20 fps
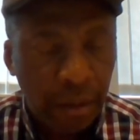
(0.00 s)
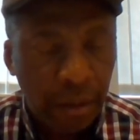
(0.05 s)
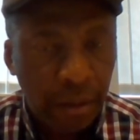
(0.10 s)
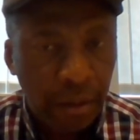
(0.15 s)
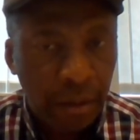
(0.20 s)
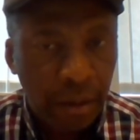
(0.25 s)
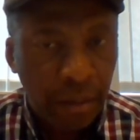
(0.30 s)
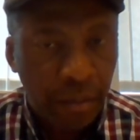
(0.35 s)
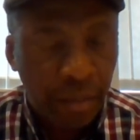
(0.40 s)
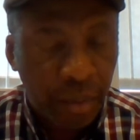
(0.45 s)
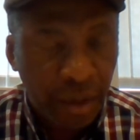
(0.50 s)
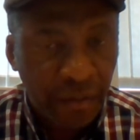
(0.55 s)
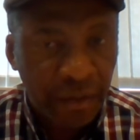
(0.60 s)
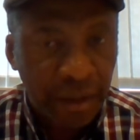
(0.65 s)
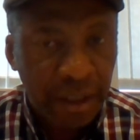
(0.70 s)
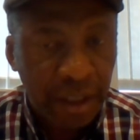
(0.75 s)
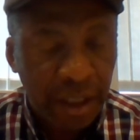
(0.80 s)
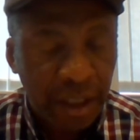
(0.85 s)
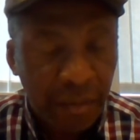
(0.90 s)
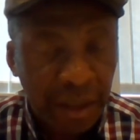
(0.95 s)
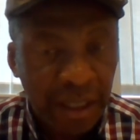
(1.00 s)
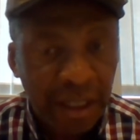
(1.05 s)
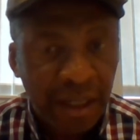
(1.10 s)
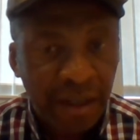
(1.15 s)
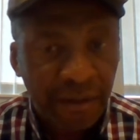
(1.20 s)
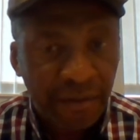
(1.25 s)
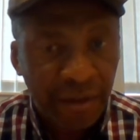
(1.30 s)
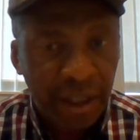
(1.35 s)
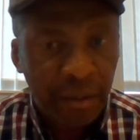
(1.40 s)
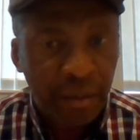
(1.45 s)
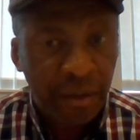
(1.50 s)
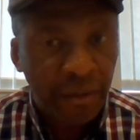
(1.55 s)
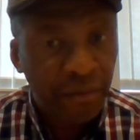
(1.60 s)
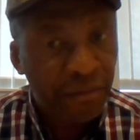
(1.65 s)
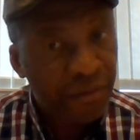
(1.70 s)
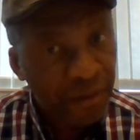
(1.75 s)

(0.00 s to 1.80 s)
the province is making available